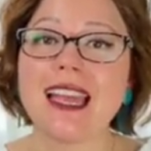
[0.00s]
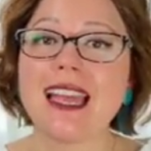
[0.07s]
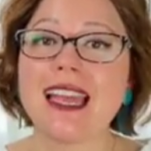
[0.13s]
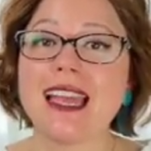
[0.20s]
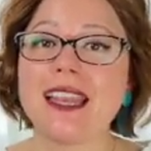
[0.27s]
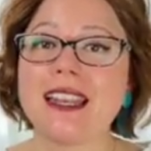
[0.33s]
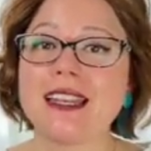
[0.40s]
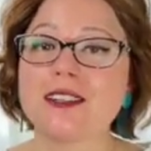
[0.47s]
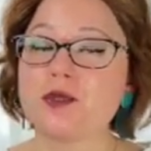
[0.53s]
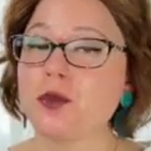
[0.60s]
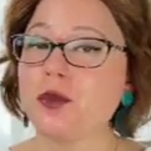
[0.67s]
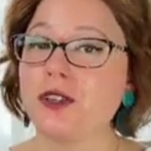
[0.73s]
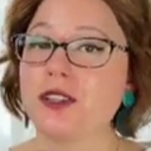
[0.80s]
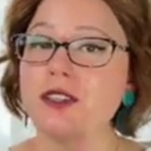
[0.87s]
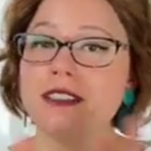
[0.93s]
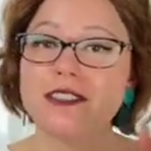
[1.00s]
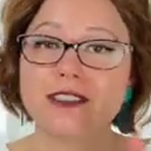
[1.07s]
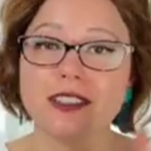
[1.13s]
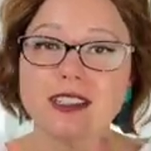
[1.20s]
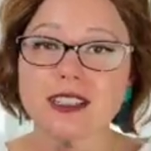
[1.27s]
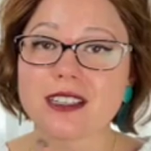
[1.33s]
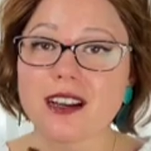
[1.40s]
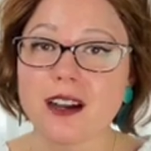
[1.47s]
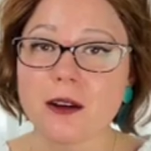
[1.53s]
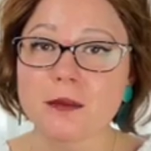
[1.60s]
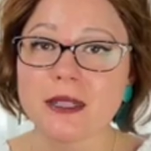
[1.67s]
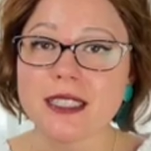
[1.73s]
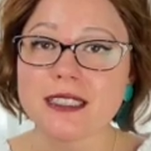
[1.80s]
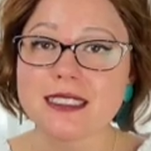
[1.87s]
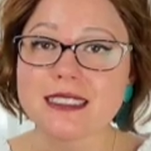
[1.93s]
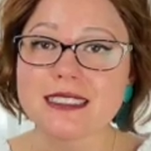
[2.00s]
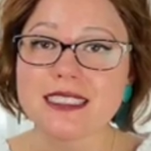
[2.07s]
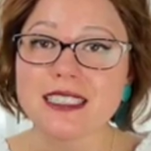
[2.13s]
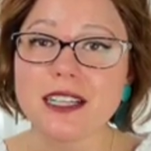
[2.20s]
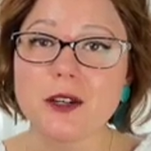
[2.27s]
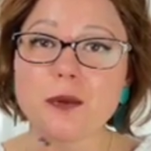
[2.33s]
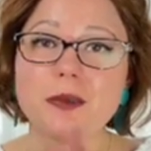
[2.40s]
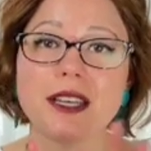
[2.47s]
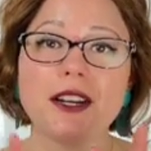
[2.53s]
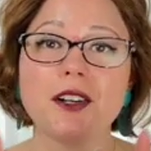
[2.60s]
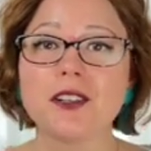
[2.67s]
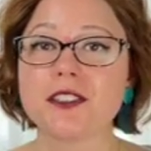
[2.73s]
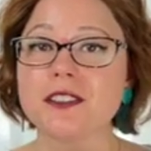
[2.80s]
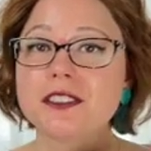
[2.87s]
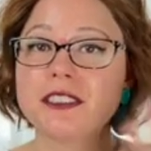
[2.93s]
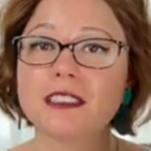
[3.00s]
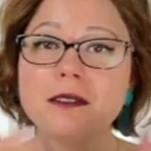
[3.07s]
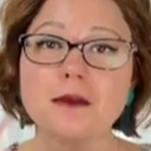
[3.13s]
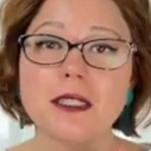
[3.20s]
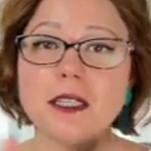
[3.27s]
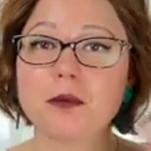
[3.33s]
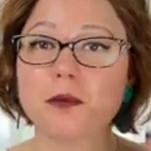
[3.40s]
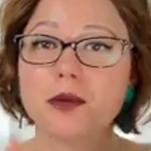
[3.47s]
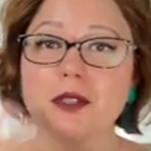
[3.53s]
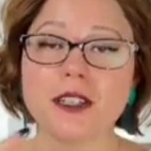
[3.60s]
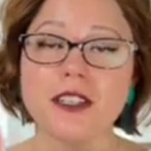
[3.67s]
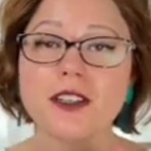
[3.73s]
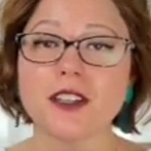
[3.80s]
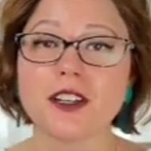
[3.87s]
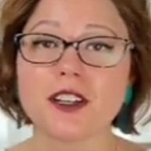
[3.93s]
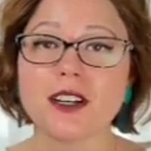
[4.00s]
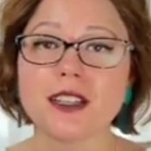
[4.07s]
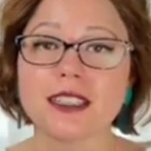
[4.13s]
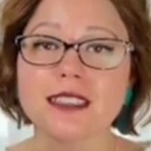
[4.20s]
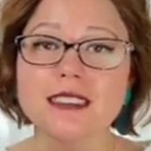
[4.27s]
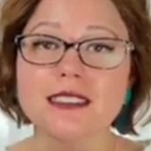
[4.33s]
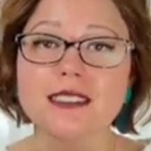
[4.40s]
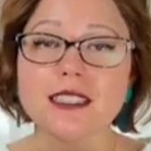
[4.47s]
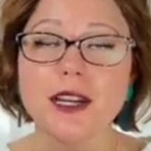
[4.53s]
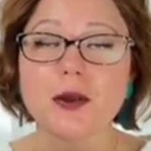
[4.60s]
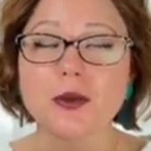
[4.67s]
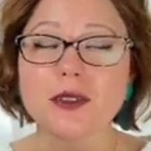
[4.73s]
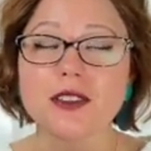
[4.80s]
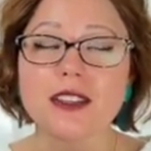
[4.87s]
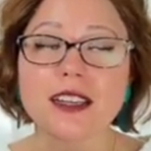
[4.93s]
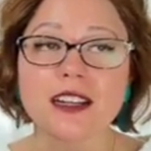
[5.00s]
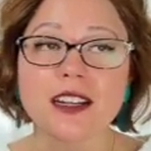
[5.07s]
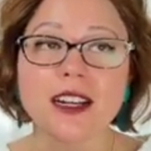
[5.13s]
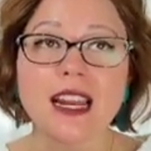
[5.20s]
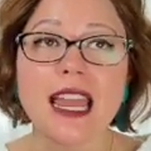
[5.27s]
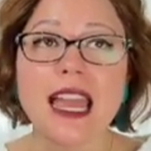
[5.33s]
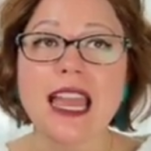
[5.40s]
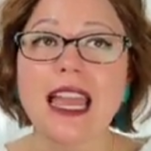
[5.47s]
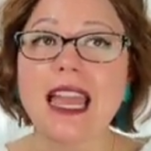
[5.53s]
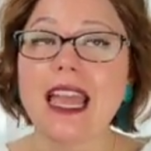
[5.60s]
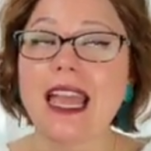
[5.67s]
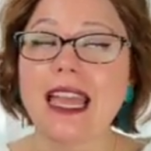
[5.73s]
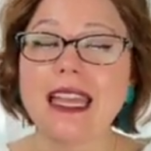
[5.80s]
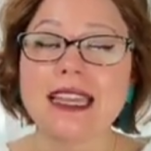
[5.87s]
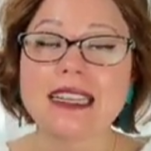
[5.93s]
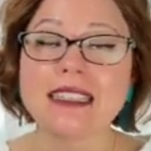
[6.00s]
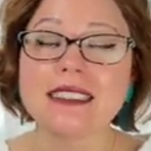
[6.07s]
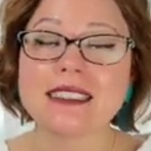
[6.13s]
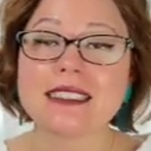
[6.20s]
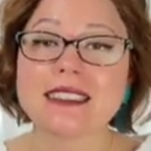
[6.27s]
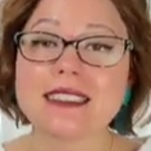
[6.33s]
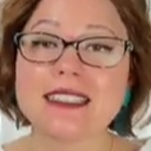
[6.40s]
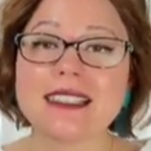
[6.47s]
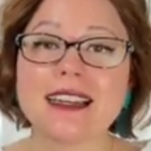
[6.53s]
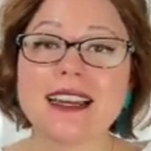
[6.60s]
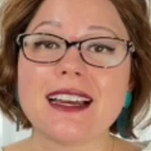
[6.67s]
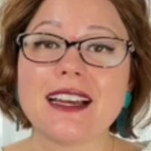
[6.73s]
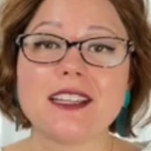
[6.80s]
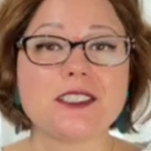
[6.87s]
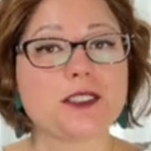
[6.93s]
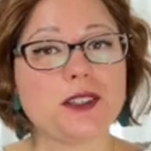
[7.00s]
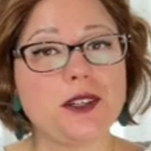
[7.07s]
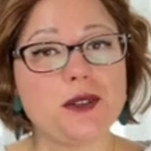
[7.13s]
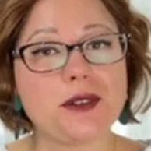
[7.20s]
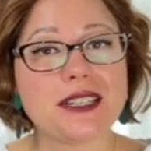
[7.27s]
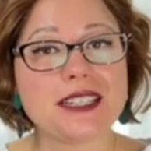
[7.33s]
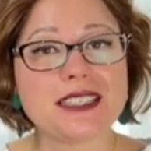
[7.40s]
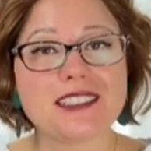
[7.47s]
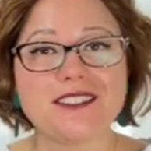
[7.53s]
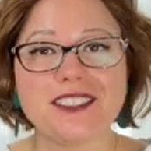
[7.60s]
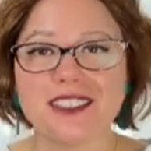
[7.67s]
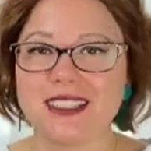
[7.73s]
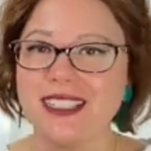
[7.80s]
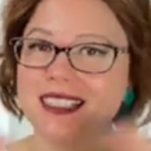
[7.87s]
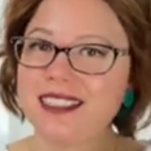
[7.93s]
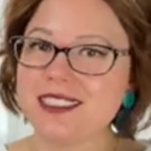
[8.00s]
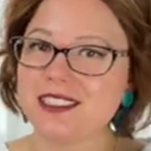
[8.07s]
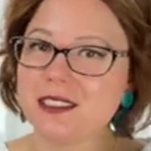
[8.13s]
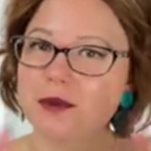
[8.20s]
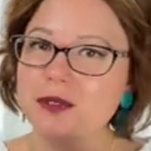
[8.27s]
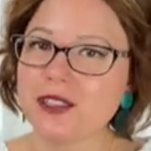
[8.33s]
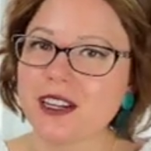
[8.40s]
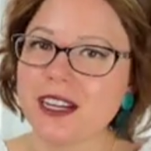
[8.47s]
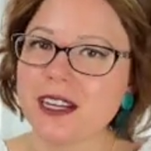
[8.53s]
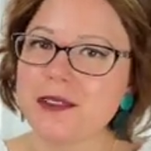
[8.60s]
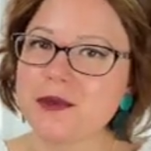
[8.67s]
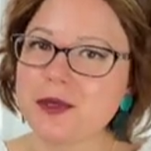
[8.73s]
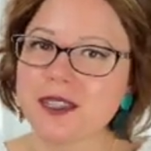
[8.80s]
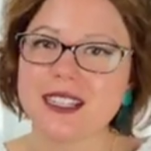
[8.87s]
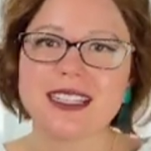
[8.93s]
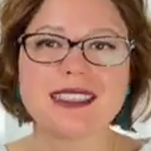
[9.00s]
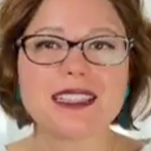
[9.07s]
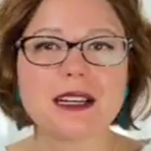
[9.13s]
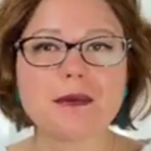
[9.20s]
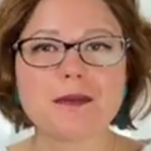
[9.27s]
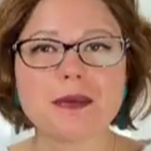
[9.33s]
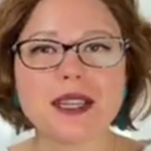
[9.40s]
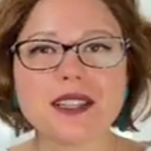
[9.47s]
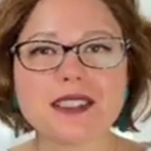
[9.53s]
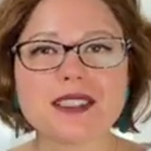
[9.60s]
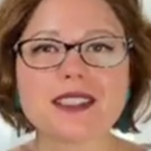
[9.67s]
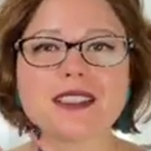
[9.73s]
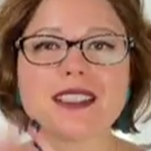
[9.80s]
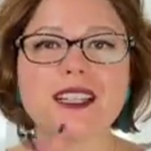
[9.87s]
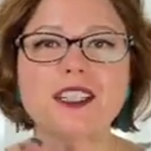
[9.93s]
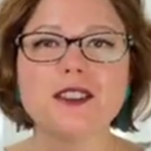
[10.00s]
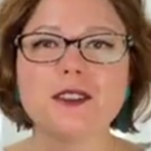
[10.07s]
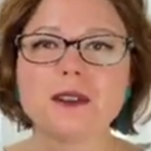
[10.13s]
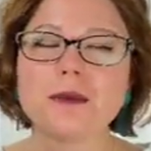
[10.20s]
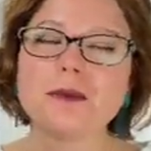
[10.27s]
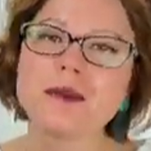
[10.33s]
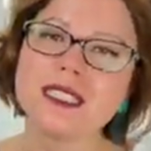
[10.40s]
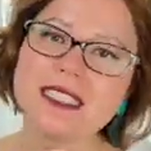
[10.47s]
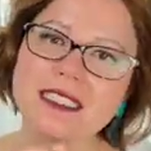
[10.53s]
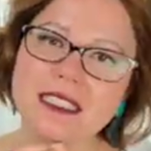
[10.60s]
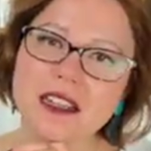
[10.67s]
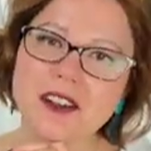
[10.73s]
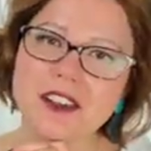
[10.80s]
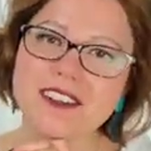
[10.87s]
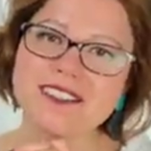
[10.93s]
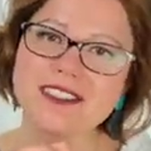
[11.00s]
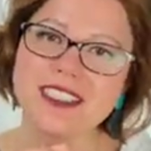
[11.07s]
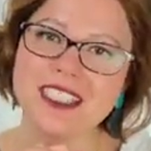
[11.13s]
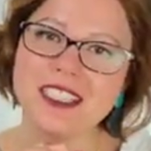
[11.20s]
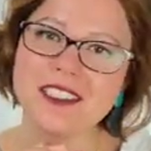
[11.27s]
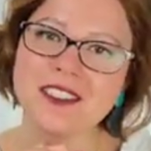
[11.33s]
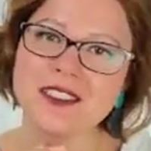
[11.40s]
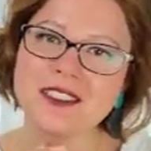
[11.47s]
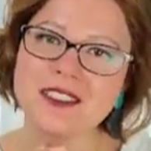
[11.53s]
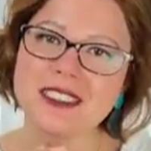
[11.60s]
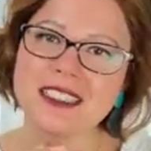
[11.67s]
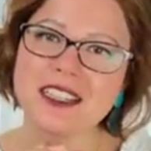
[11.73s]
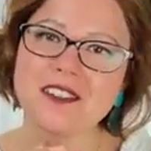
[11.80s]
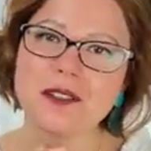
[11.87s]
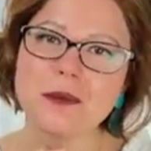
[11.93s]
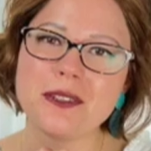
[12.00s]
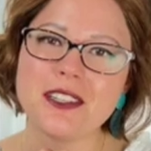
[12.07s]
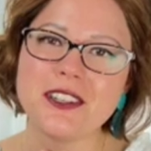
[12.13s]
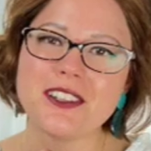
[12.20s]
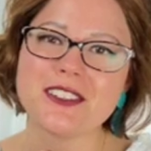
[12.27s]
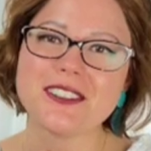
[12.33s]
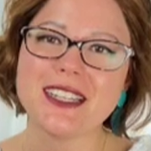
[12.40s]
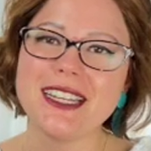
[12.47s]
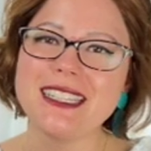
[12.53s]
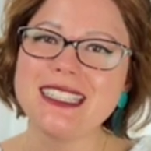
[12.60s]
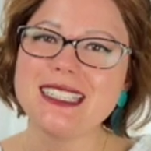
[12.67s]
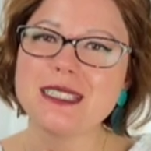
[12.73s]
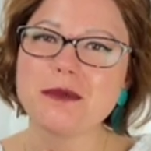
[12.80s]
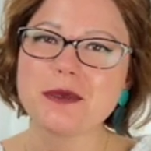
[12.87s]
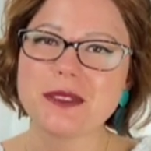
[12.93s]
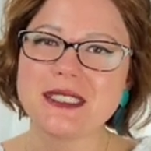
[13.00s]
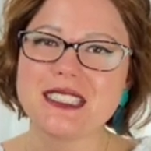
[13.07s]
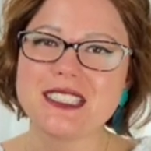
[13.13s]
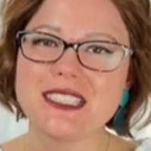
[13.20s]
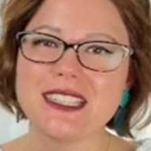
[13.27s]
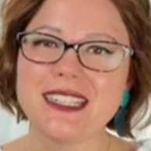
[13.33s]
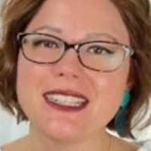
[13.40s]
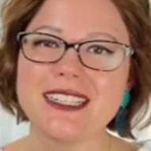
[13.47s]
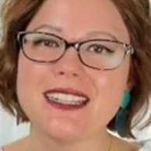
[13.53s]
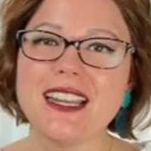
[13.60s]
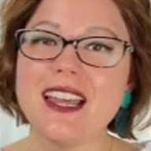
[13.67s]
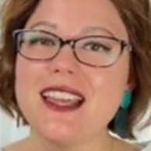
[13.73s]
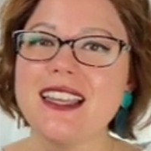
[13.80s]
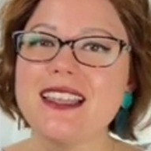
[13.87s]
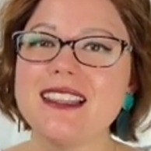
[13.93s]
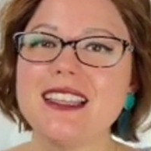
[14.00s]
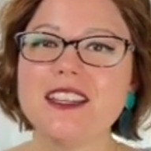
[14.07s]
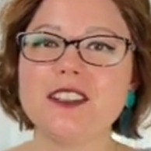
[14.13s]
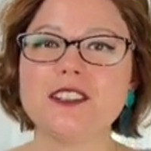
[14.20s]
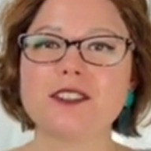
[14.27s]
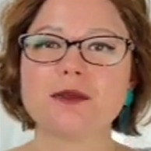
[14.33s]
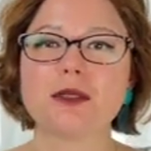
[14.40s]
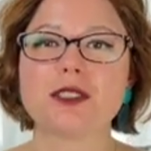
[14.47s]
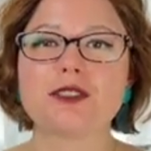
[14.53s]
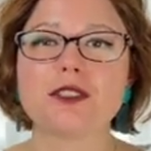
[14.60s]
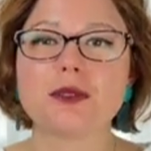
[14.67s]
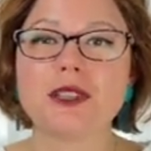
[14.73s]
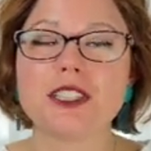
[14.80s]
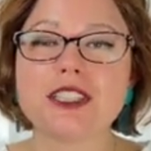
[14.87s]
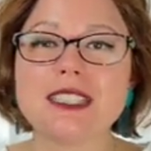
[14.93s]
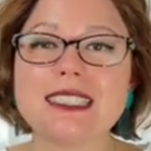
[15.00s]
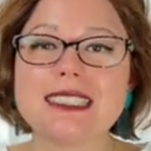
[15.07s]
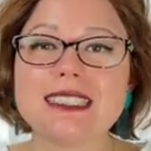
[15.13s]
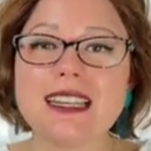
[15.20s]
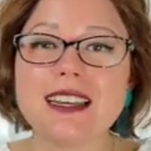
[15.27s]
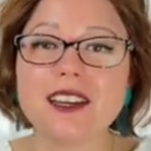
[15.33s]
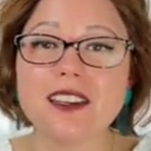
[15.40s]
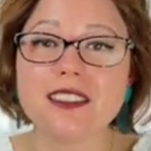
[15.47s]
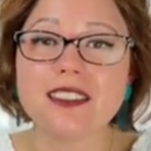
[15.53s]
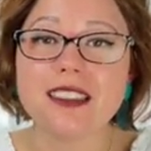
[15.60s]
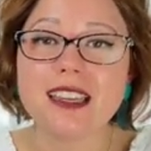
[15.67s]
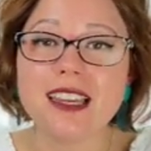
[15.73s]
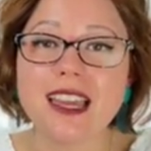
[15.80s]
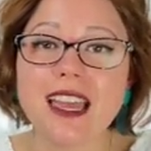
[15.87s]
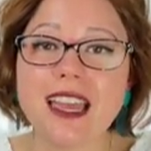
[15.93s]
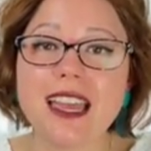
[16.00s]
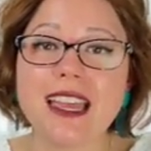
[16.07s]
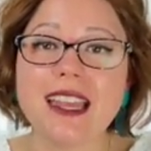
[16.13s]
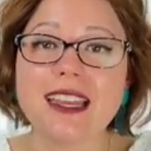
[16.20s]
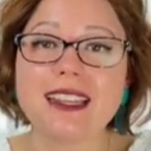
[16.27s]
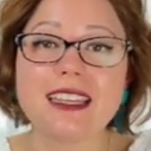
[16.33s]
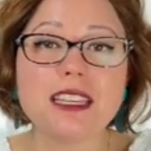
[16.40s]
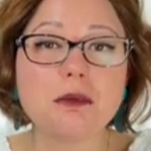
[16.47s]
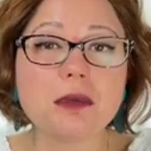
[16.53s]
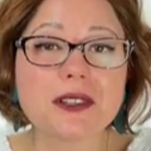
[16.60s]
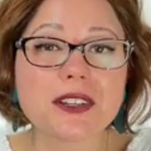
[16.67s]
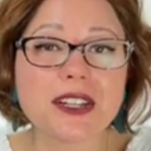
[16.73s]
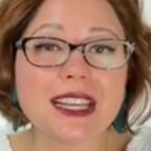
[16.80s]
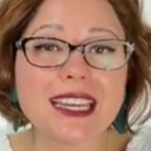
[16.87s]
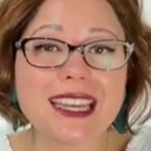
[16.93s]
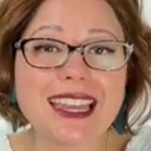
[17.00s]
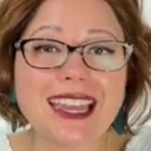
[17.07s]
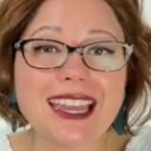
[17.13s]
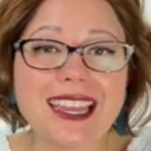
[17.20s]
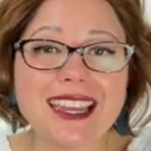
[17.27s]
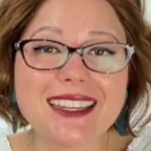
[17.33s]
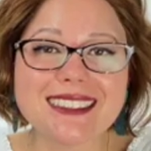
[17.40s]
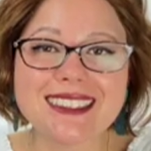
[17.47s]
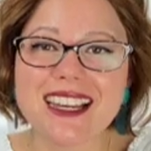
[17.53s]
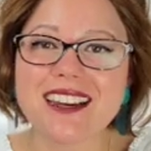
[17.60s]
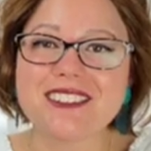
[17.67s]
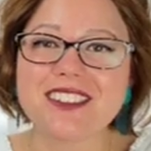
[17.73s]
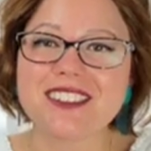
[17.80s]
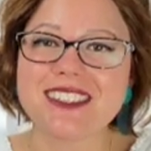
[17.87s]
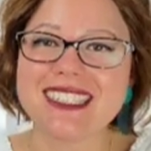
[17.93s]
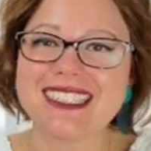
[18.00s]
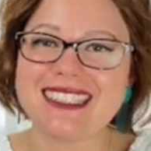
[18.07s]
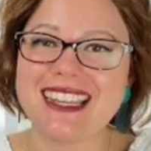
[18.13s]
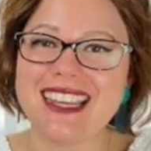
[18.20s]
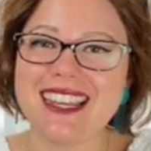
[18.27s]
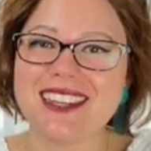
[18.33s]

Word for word: and or leaving comments to help the algorithm keep putting our contents out there. And as always, if you'd like to subscribe or hit that bell so that you don't miss our videos, that would be greatly appreciated. Thank you so much for watching. Stay healthy and keep learning and have a great day.